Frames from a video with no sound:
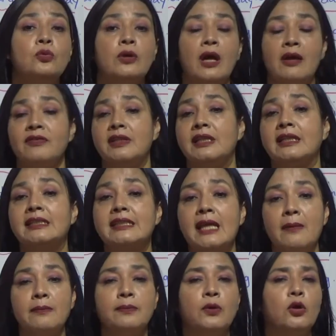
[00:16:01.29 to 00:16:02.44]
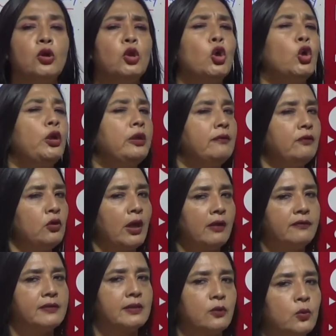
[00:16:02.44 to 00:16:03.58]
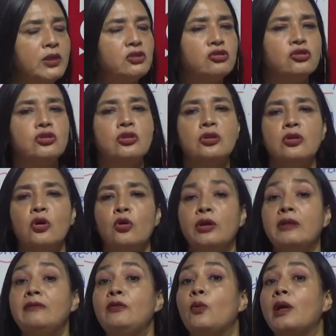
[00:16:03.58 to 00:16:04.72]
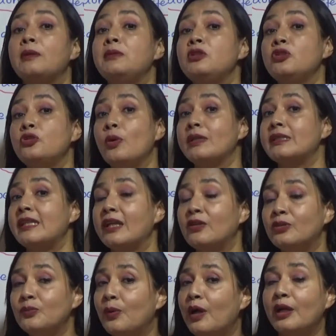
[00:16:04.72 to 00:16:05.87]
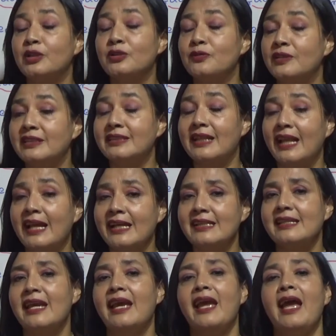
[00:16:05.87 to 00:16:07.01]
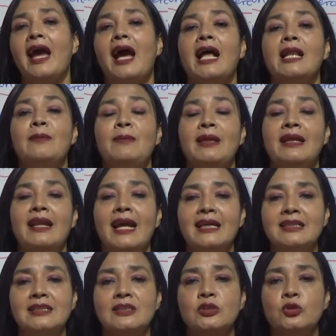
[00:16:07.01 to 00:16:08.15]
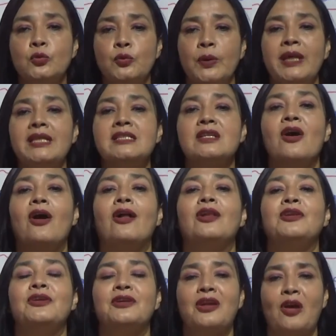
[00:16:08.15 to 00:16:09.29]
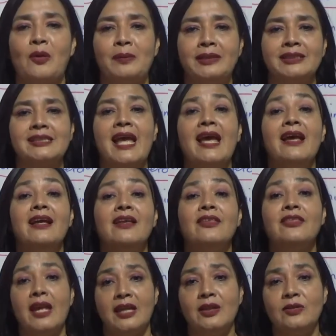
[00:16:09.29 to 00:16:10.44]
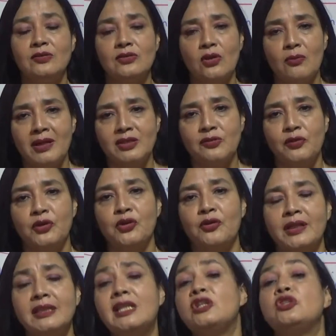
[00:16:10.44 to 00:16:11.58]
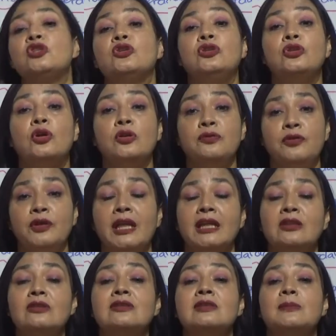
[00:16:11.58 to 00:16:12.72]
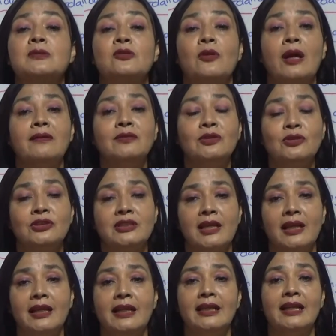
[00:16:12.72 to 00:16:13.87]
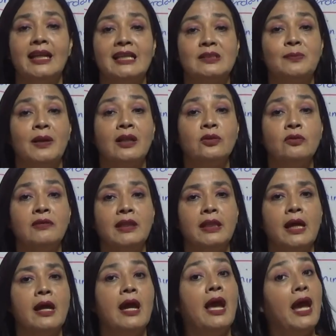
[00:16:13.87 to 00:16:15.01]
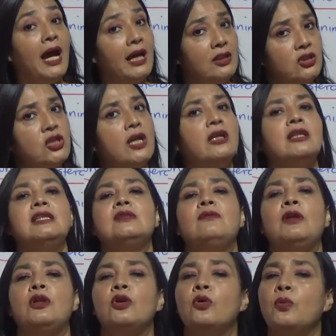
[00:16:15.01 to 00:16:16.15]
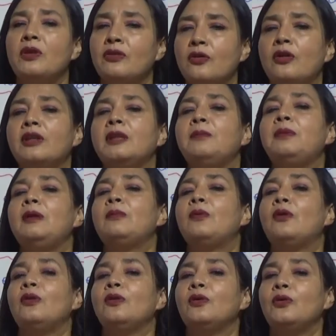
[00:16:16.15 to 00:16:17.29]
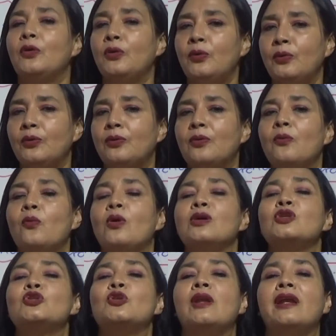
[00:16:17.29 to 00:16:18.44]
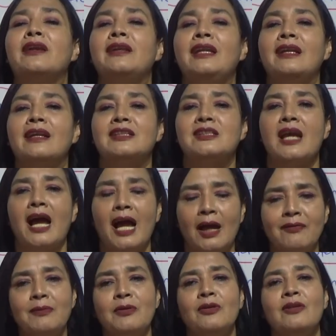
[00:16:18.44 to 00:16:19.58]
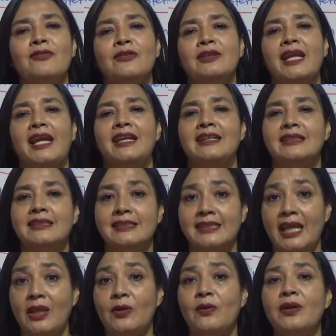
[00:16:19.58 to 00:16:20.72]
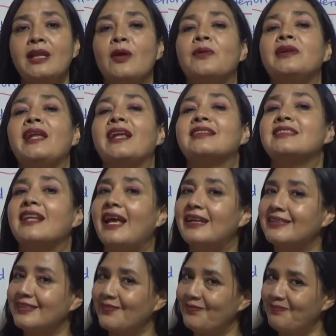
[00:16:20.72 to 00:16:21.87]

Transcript: have an example, or if you have a question, or if you want me to do a second part of this class. I'll be glad to read all your comments. Thank you so much for your attention. Don't forget to subscribe to your channel Inglés para tu vida and share this video with all the people who want to learn English. Have a beautiful day. See you in our next class.